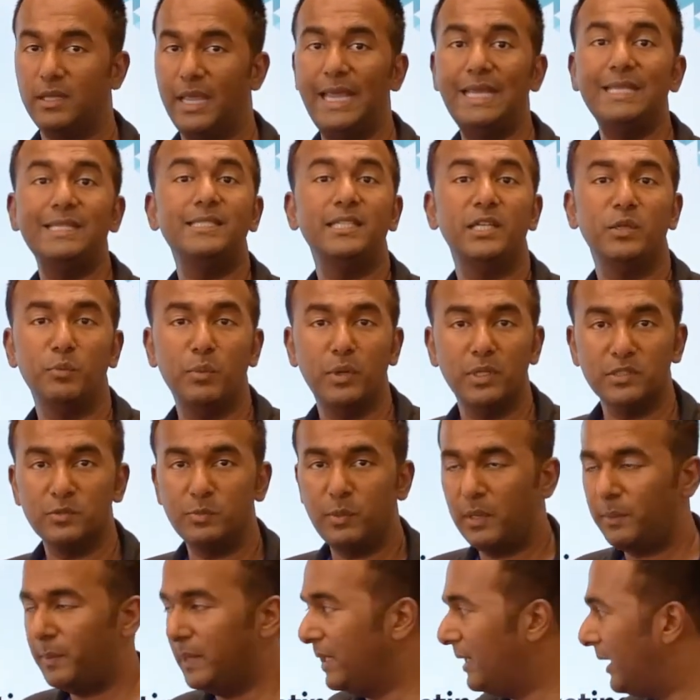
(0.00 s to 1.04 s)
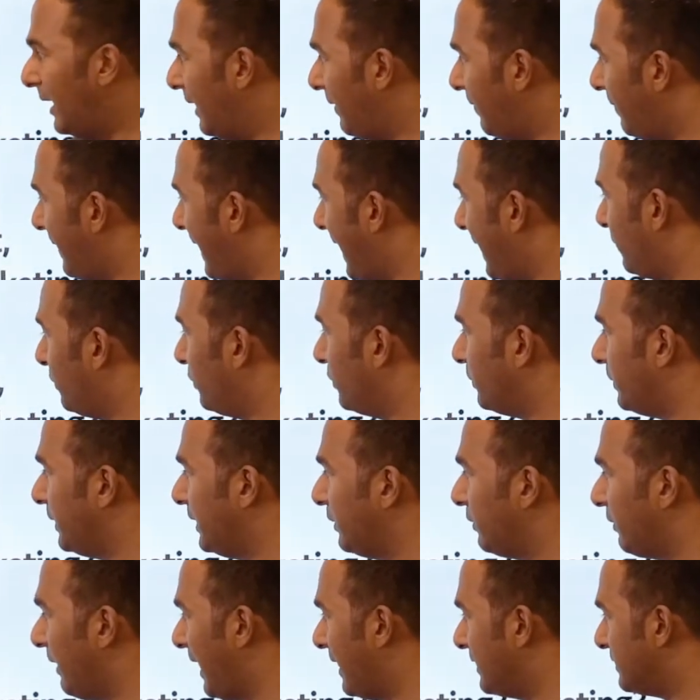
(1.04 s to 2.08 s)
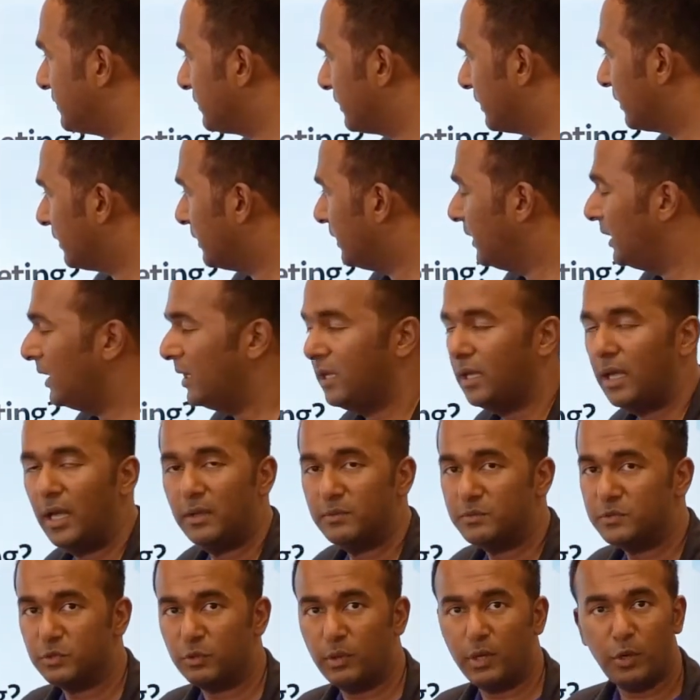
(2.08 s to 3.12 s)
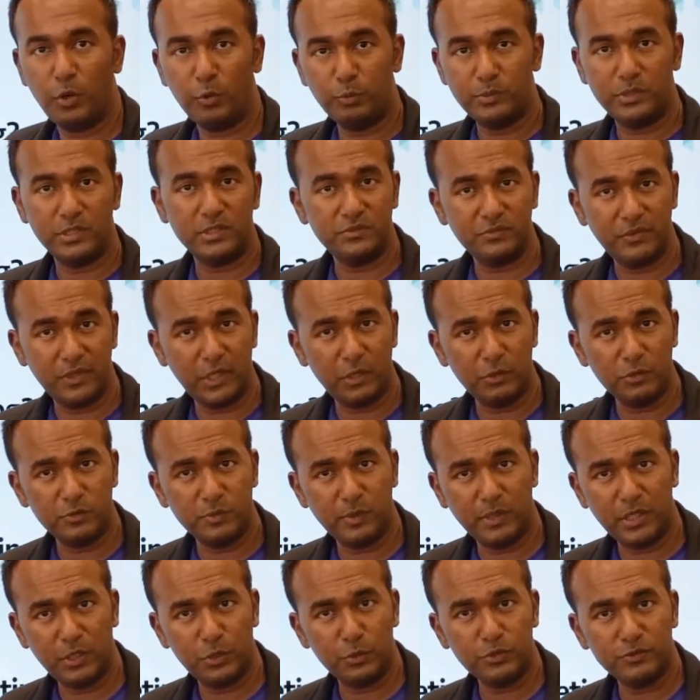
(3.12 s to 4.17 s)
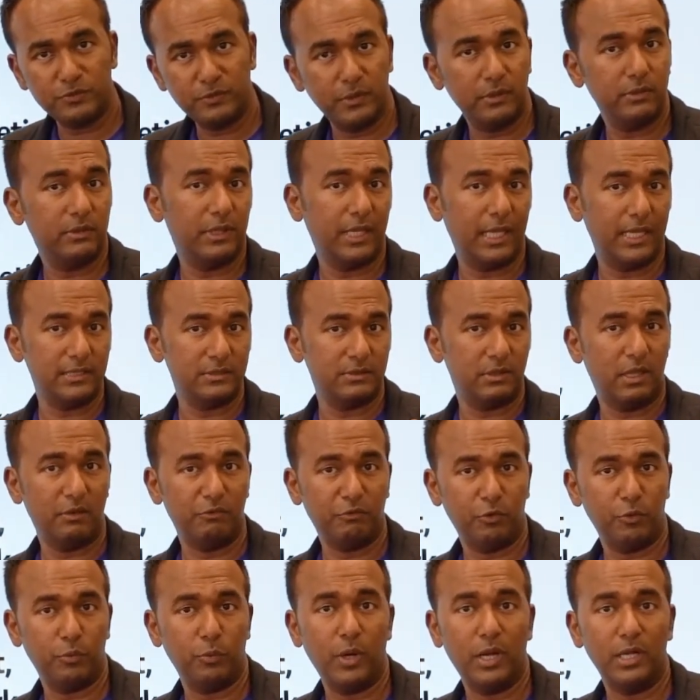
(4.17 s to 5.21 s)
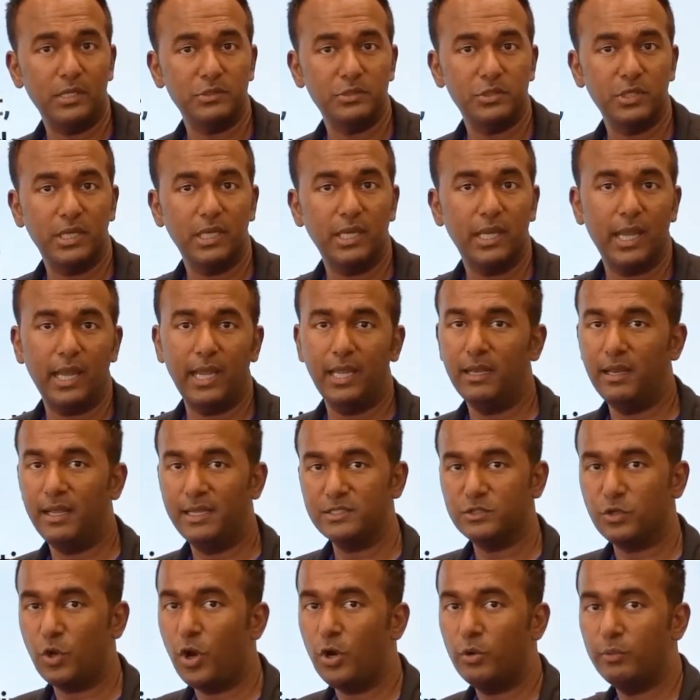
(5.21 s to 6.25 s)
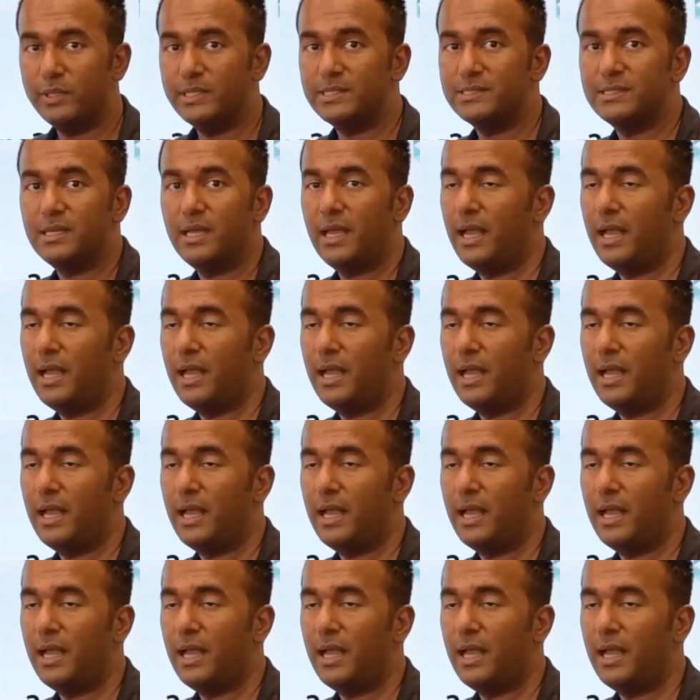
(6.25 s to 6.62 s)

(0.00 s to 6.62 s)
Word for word: 18 months maybe, and that would be your answer. Um, so I hope this video has been useful. Thanks a lot for watching, and as always,